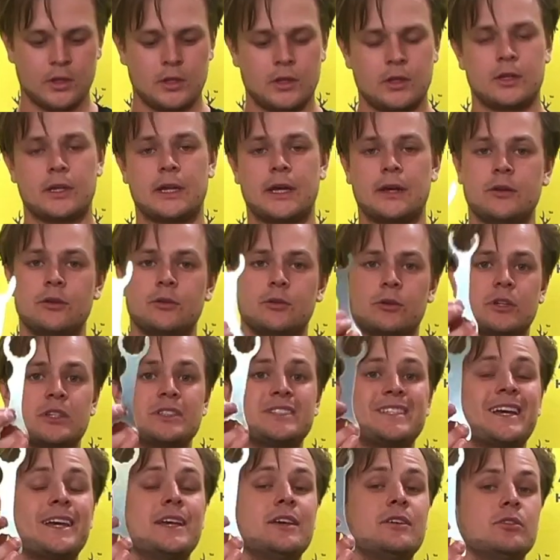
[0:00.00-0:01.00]
Now you want
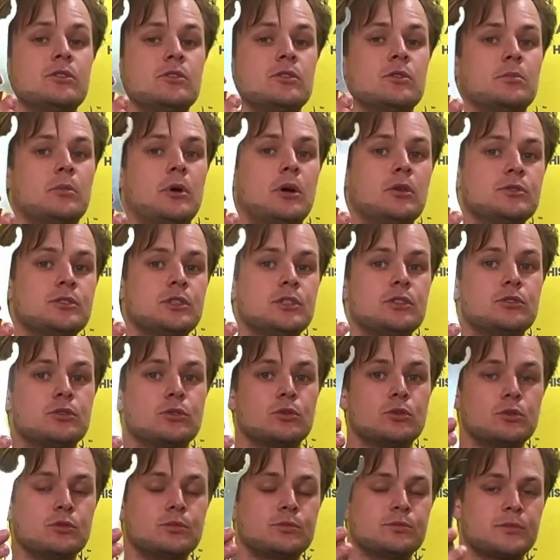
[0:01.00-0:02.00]
to take your
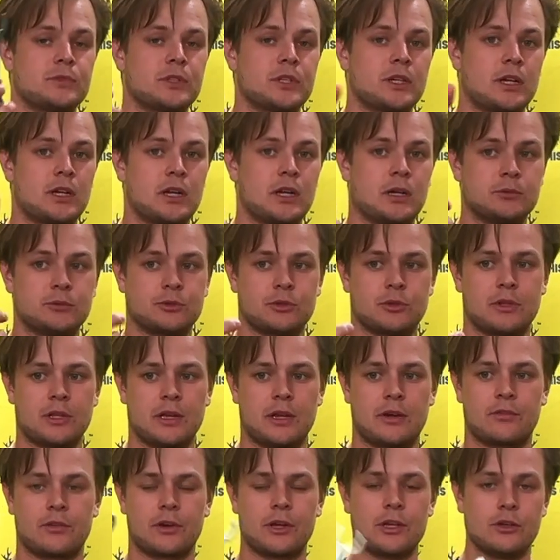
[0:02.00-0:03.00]
multi-tool that comes with
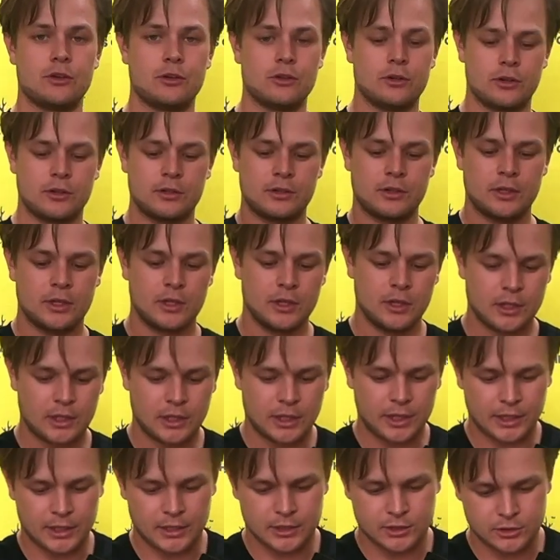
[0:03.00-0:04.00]
every unit
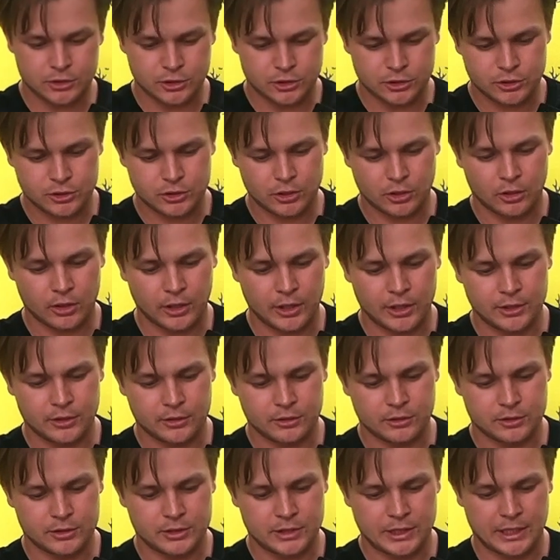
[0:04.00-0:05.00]
and just tighten
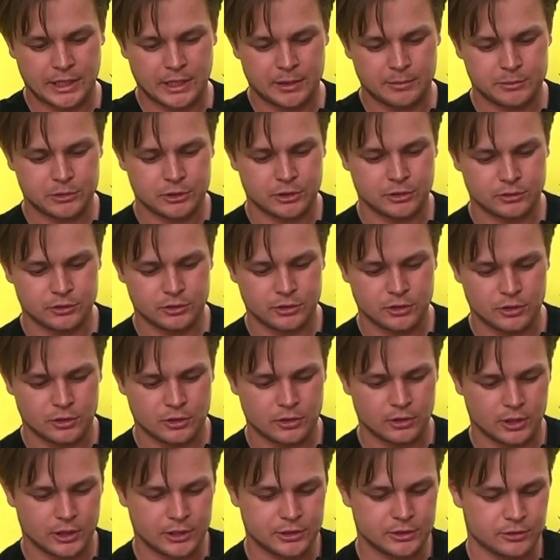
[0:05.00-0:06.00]
your tap so it's
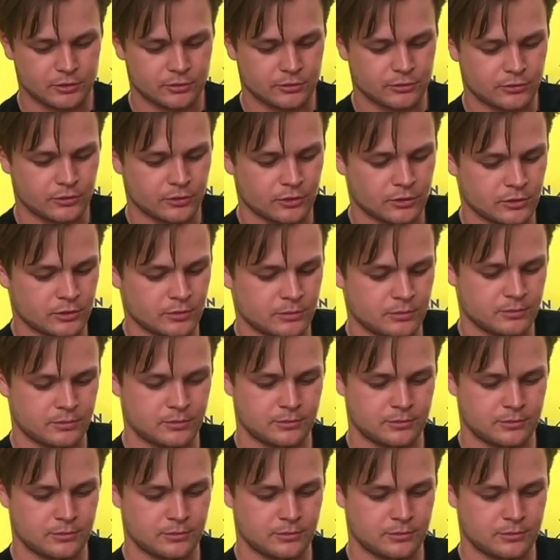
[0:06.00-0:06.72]
nice and firm.